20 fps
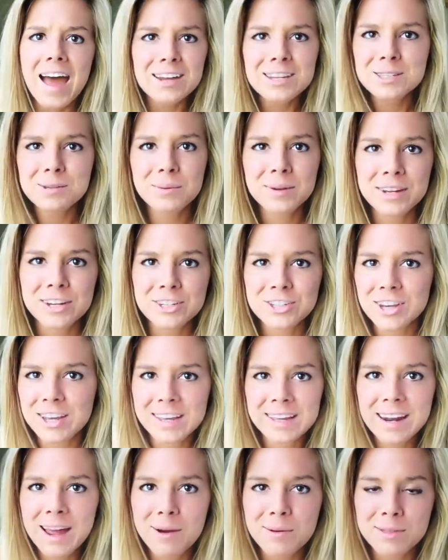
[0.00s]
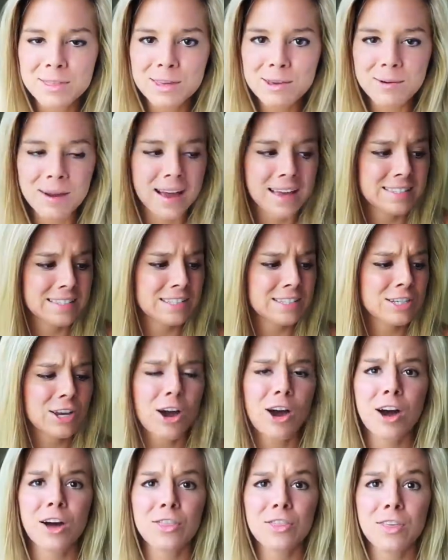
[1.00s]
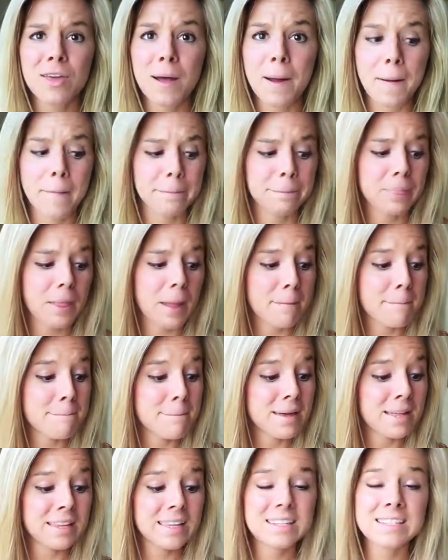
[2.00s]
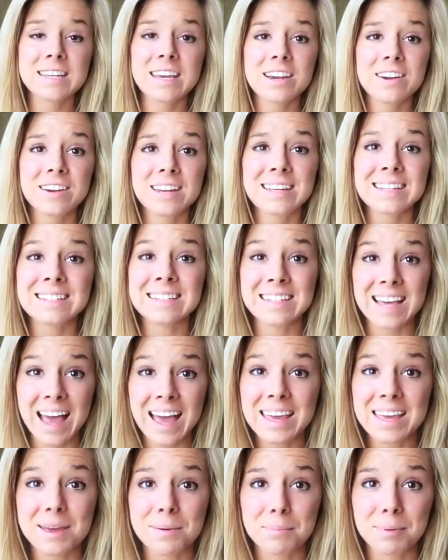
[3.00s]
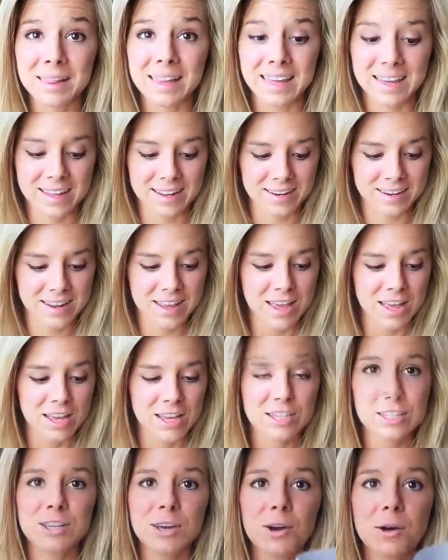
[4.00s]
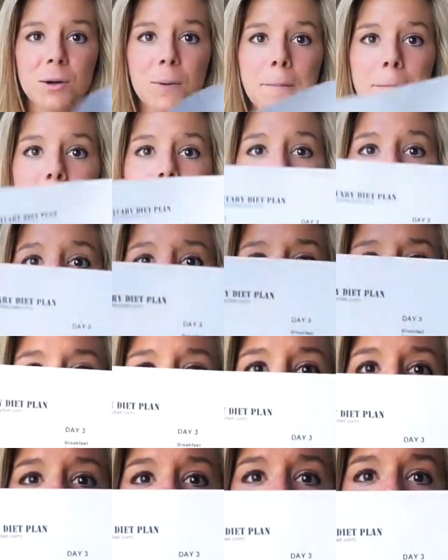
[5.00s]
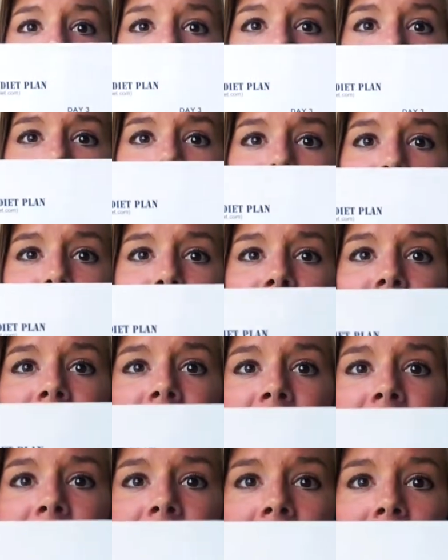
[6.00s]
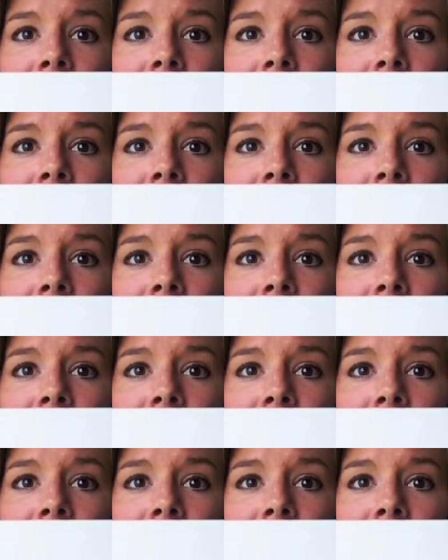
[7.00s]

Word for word: just wanted to check it out with you guys. It's called the Military Diet Plan. So here it is. I printed it